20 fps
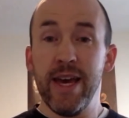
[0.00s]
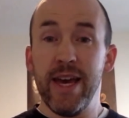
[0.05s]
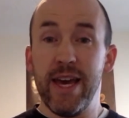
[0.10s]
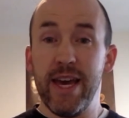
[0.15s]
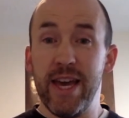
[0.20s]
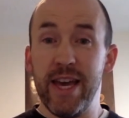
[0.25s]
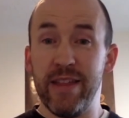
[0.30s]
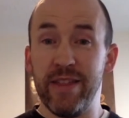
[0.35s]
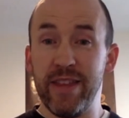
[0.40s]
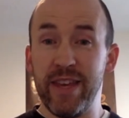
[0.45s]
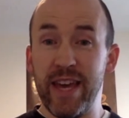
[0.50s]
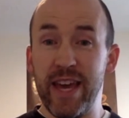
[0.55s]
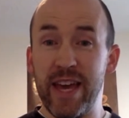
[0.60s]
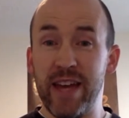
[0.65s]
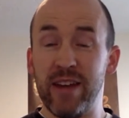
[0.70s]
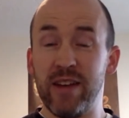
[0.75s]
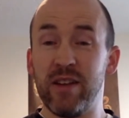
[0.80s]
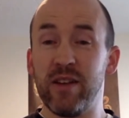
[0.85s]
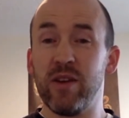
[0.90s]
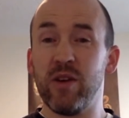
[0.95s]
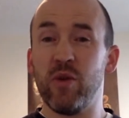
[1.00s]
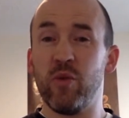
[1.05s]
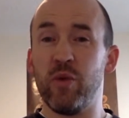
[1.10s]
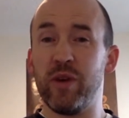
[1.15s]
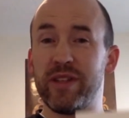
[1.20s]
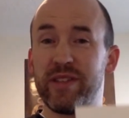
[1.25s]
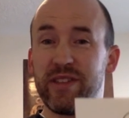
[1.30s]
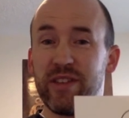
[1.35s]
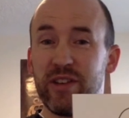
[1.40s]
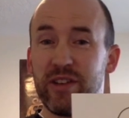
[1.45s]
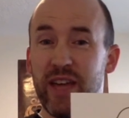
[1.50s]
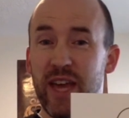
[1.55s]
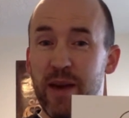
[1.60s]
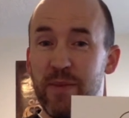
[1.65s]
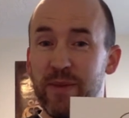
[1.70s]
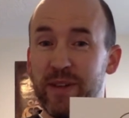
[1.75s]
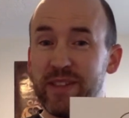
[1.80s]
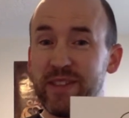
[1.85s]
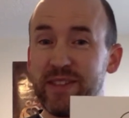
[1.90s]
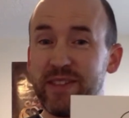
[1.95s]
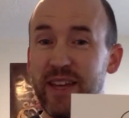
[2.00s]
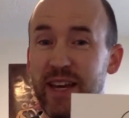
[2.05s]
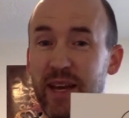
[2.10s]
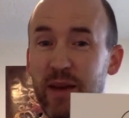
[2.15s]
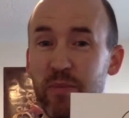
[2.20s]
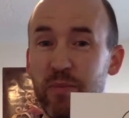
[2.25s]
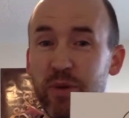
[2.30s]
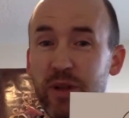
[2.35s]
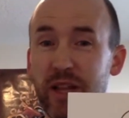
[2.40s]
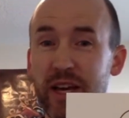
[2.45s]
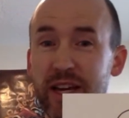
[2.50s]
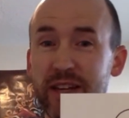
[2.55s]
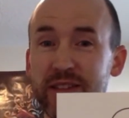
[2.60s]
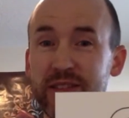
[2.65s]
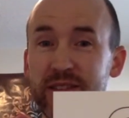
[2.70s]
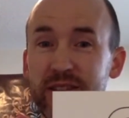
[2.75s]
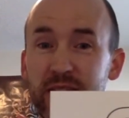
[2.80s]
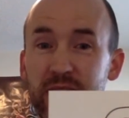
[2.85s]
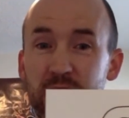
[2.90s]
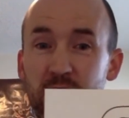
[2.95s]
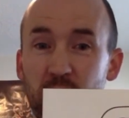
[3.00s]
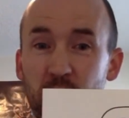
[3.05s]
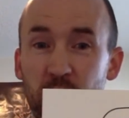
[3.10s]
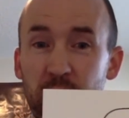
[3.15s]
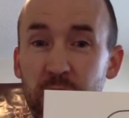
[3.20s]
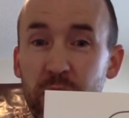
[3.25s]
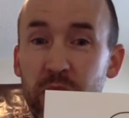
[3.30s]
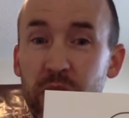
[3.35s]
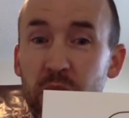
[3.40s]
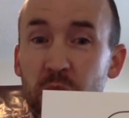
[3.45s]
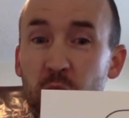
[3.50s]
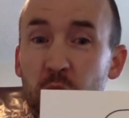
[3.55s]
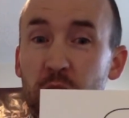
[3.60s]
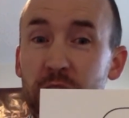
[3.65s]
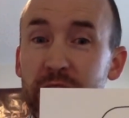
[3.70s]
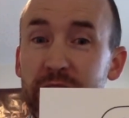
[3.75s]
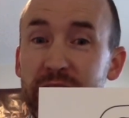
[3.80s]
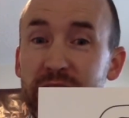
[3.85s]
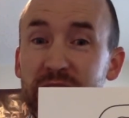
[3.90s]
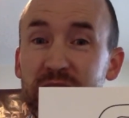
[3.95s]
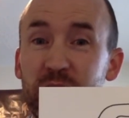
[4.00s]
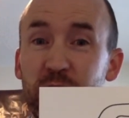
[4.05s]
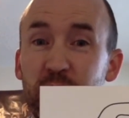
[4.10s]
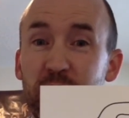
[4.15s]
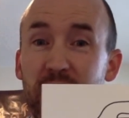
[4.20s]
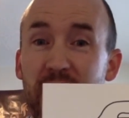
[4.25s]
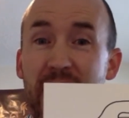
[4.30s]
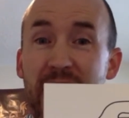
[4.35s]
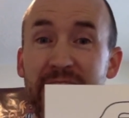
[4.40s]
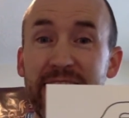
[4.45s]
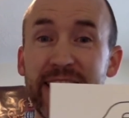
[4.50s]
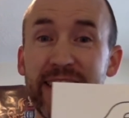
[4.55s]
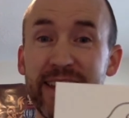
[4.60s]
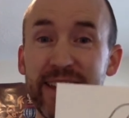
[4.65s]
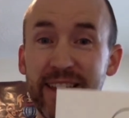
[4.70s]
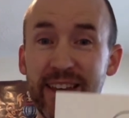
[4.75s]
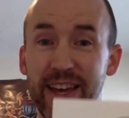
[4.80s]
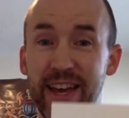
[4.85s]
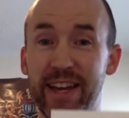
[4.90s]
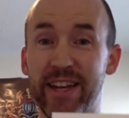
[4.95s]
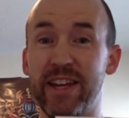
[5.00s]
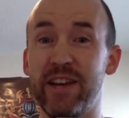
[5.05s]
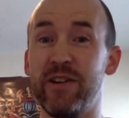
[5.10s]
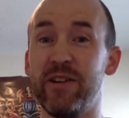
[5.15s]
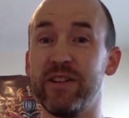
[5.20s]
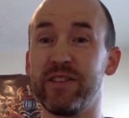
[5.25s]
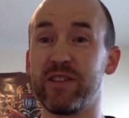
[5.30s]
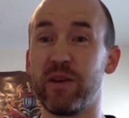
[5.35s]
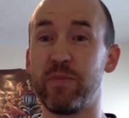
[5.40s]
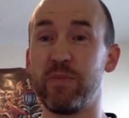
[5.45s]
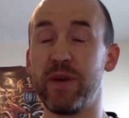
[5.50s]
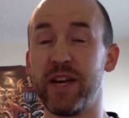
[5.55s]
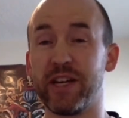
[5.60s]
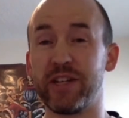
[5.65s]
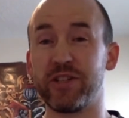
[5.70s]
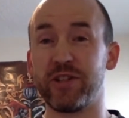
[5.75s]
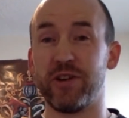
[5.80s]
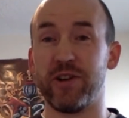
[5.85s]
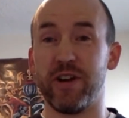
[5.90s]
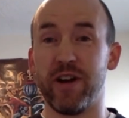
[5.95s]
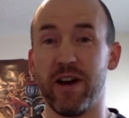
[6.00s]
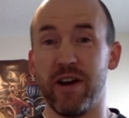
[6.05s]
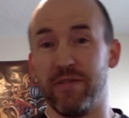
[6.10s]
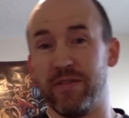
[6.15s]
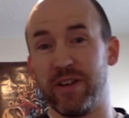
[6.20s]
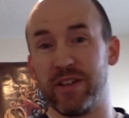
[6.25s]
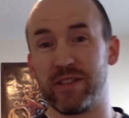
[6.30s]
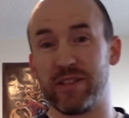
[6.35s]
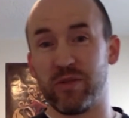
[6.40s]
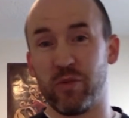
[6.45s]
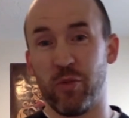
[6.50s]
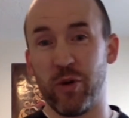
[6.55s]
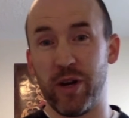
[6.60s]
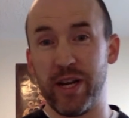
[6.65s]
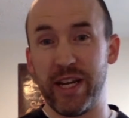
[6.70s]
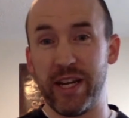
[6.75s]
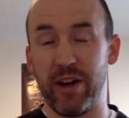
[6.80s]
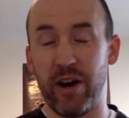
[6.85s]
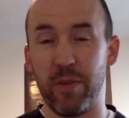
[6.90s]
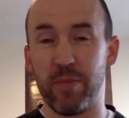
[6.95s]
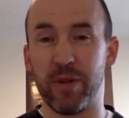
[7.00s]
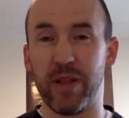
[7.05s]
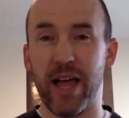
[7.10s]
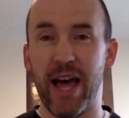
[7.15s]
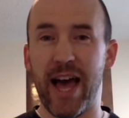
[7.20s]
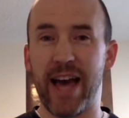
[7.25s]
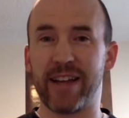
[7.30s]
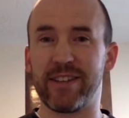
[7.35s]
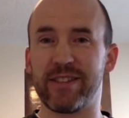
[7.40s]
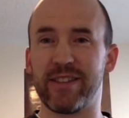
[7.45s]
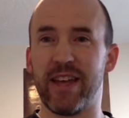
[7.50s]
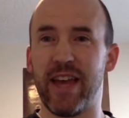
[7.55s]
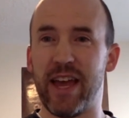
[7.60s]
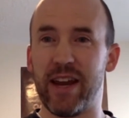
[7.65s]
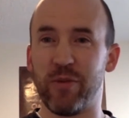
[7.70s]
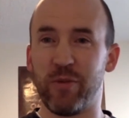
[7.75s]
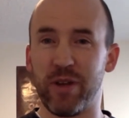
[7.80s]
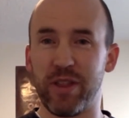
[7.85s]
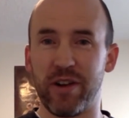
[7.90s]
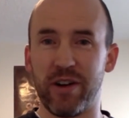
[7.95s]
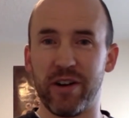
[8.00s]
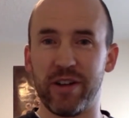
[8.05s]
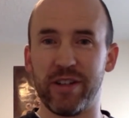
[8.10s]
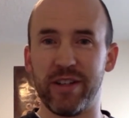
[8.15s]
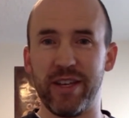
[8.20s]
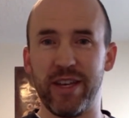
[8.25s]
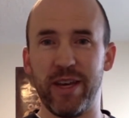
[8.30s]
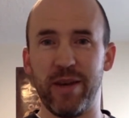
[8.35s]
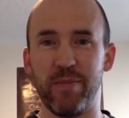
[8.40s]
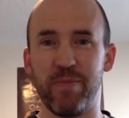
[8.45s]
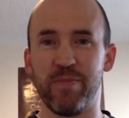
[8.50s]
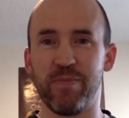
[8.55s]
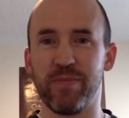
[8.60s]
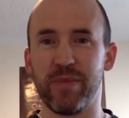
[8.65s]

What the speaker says: In the end, we still came in second place. We were awarded this plaque, and here is a picture of us winning our plaques and with our team.